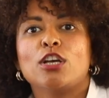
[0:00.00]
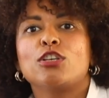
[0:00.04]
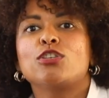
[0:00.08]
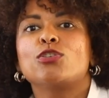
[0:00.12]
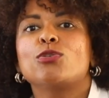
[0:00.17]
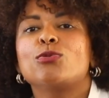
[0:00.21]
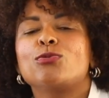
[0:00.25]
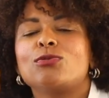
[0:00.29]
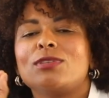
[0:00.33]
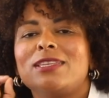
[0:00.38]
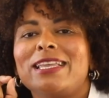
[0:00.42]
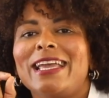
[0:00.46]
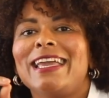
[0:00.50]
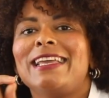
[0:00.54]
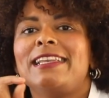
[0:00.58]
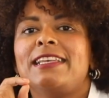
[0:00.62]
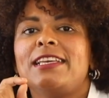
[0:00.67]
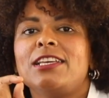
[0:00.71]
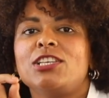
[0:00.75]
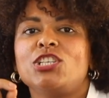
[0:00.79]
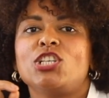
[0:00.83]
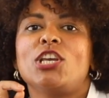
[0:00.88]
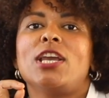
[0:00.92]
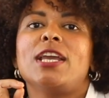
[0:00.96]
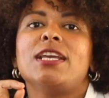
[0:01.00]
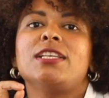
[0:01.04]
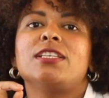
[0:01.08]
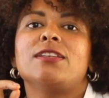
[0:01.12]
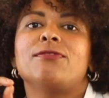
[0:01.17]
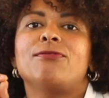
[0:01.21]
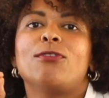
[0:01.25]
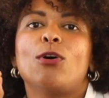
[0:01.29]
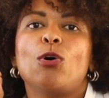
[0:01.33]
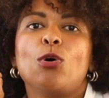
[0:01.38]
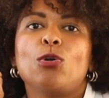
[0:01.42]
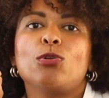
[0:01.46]
So the
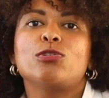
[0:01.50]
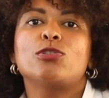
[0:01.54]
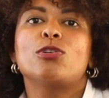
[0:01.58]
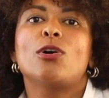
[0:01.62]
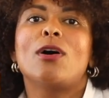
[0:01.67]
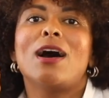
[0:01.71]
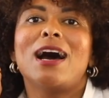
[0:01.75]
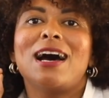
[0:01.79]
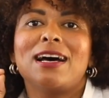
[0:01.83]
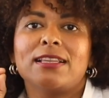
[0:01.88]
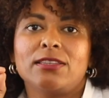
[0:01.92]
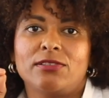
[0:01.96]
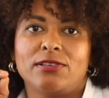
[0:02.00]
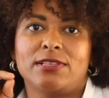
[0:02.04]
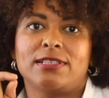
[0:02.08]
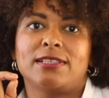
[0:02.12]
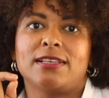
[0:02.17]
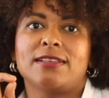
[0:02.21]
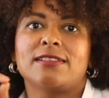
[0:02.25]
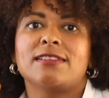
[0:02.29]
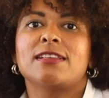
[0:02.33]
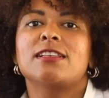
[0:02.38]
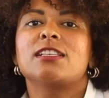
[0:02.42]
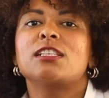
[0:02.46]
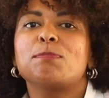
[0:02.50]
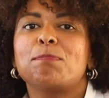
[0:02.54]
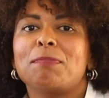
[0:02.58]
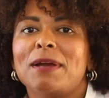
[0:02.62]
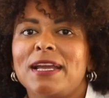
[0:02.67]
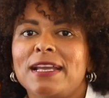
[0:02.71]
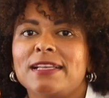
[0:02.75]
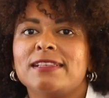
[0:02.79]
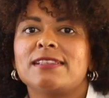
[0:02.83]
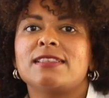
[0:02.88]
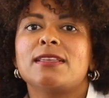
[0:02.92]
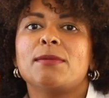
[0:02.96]
initiative also addresses
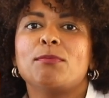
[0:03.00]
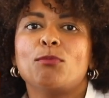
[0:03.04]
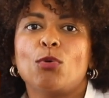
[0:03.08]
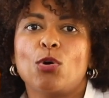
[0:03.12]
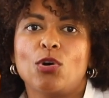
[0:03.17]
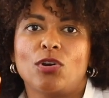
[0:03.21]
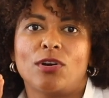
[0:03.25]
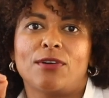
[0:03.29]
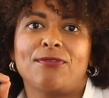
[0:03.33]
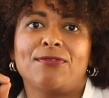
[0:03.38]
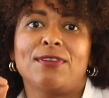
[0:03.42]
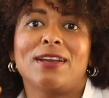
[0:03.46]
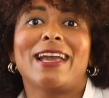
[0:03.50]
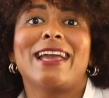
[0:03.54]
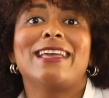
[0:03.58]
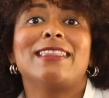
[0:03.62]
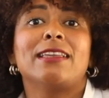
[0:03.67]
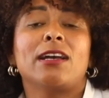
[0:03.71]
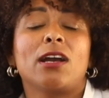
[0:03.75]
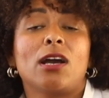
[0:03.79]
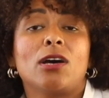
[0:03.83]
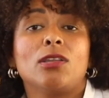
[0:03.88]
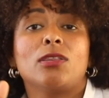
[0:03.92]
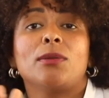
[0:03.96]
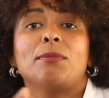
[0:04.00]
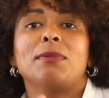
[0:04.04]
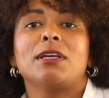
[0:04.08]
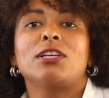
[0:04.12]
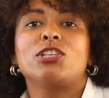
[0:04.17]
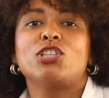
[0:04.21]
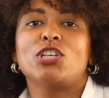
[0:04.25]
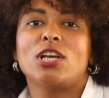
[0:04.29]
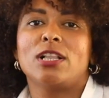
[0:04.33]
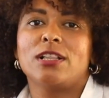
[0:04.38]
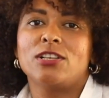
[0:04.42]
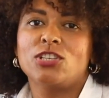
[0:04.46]
Spain's demographic and economic
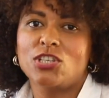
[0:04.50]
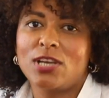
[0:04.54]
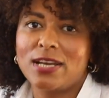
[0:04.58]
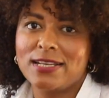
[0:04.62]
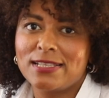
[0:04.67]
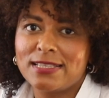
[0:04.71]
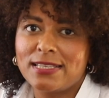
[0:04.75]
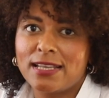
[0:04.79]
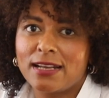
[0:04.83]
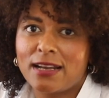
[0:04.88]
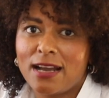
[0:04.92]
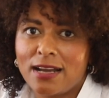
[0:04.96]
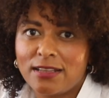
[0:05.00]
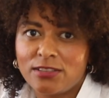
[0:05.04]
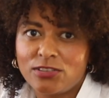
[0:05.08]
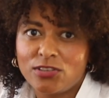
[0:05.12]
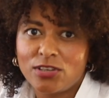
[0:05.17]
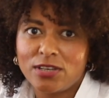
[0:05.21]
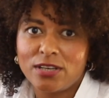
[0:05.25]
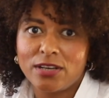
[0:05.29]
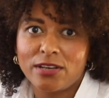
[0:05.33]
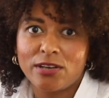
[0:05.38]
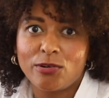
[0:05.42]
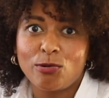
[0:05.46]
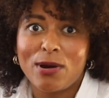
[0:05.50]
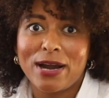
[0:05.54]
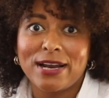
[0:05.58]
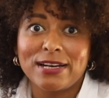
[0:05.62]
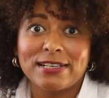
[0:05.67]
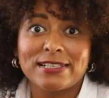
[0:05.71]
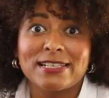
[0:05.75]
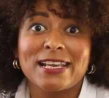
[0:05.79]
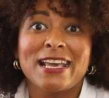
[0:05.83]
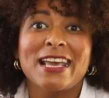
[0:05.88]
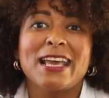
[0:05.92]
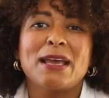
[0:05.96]
challenge, as the country
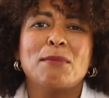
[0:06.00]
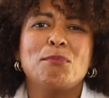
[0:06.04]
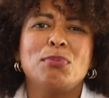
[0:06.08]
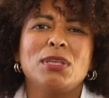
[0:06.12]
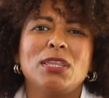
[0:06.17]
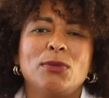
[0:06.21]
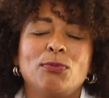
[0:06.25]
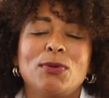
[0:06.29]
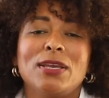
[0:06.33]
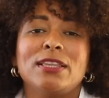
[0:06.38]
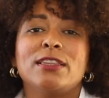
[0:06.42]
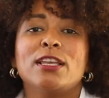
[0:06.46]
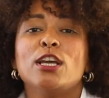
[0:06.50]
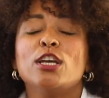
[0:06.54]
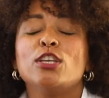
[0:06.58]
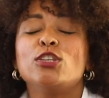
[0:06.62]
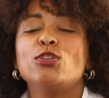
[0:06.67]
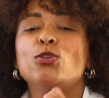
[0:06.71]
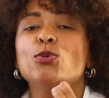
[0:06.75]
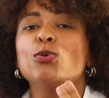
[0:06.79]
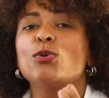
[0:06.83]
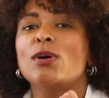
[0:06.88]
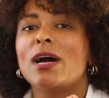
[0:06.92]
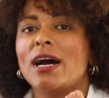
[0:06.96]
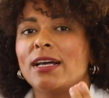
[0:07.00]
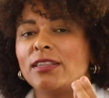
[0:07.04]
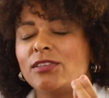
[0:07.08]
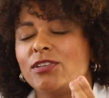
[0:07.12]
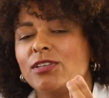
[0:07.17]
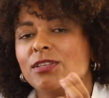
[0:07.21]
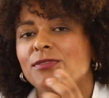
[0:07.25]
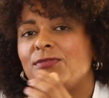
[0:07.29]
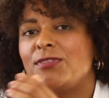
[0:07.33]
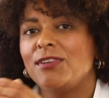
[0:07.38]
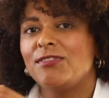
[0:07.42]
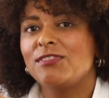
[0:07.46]
requires between
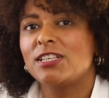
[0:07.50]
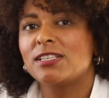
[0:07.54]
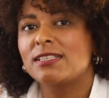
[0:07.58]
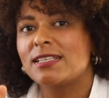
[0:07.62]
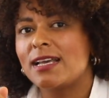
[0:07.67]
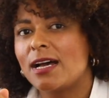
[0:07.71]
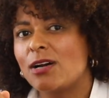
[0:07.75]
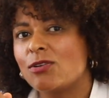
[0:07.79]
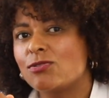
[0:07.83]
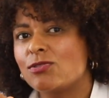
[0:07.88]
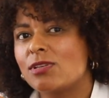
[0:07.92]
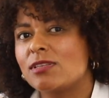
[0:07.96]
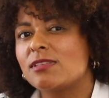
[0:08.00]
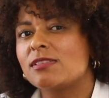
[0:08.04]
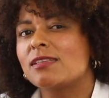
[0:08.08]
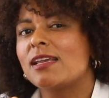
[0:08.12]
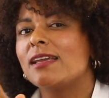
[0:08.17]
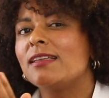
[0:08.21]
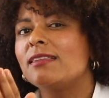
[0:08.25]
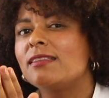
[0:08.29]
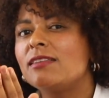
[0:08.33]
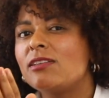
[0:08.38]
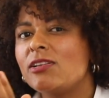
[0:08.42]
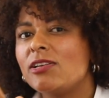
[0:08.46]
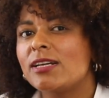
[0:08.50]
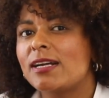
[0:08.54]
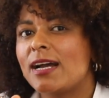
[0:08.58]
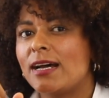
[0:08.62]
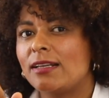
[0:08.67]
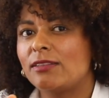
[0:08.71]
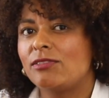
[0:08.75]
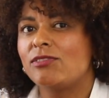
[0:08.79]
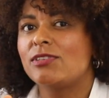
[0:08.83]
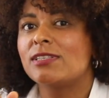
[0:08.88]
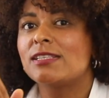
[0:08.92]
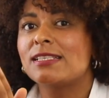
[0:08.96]
250,000 and
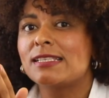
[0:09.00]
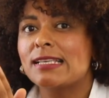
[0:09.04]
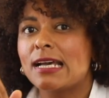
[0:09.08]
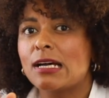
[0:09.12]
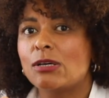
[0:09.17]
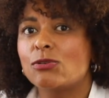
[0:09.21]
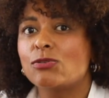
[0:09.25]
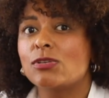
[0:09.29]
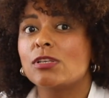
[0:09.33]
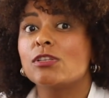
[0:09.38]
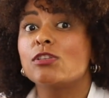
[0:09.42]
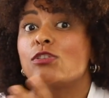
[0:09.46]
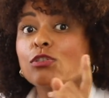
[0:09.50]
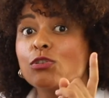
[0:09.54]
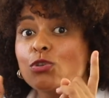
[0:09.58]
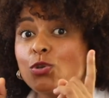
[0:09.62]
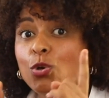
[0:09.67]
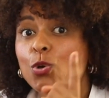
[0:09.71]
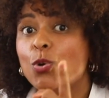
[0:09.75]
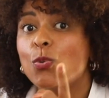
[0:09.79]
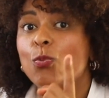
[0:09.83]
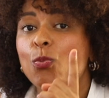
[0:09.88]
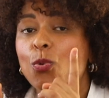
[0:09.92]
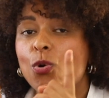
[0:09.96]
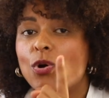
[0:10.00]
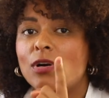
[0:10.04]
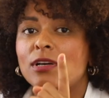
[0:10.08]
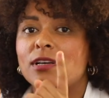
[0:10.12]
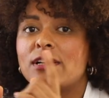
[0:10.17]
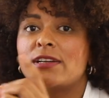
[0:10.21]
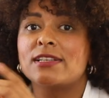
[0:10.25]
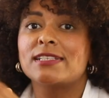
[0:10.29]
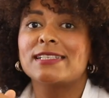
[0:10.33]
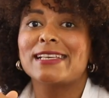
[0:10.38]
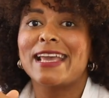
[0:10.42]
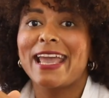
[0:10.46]
300,000 new
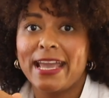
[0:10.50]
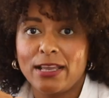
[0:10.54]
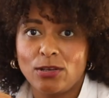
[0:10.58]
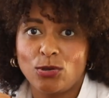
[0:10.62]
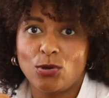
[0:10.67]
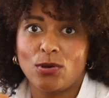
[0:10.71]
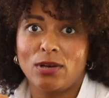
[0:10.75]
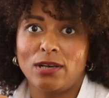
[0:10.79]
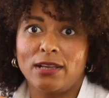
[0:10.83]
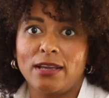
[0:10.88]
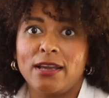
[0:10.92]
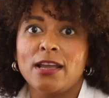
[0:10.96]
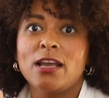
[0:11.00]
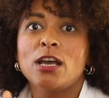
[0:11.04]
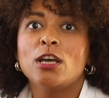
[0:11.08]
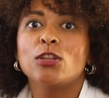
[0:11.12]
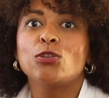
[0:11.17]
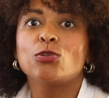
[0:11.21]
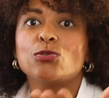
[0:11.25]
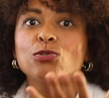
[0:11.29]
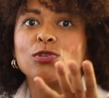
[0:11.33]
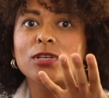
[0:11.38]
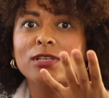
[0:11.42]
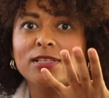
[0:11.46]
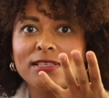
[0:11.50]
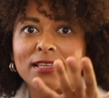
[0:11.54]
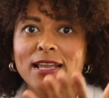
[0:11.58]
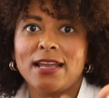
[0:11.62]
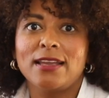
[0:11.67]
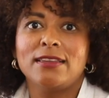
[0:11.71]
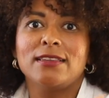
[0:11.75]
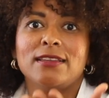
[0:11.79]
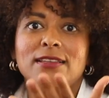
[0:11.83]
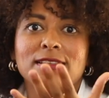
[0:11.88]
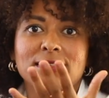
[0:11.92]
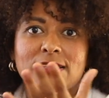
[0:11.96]
workers annually to
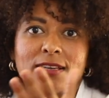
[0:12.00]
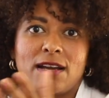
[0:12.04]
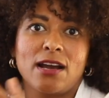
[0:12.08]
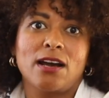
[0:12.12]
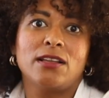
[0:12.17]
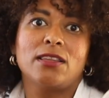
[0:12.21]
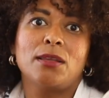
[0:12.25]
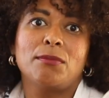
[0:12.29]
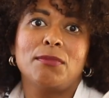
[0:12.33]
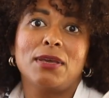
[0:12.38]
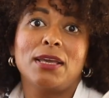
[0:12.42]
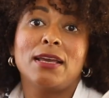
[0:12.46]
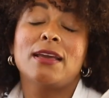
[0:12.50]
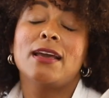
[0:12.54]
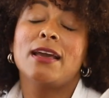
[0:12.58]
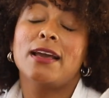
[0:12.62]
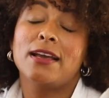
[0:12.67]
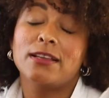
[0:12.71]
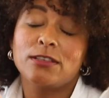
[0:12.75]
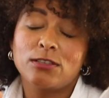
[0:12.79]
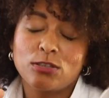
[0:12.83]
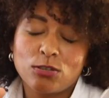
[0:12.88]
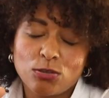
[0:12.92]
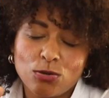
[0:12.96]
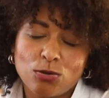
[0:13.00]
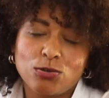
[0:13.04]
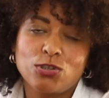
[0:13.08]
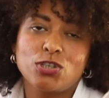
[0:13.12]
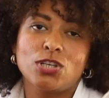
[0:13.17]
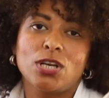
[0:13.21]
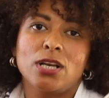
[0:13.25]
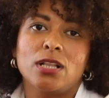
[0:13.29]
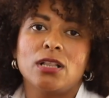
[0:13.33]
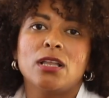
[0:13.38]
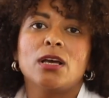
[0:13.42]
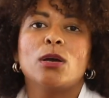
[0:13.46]
sustain its economy and
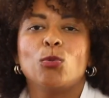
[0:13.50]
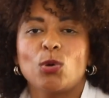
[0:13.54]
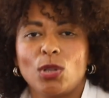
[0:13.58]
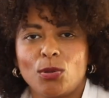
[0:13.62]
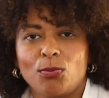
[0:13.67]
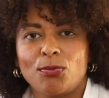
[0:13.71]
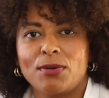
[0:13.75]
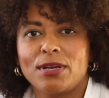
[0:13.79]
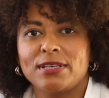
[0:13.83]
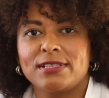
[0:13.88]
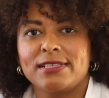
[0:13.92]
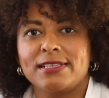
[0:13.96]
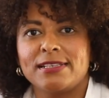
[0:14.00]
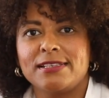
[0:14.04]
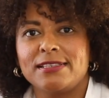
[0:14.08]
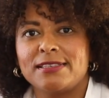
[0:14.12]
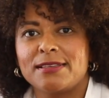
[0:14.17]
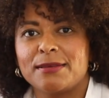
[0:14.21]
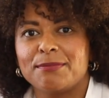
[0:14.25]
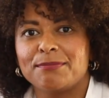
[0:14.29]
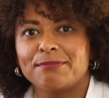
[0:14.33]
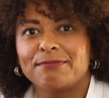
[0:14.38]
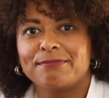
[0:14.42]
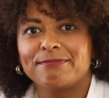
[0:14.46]
social welfare system.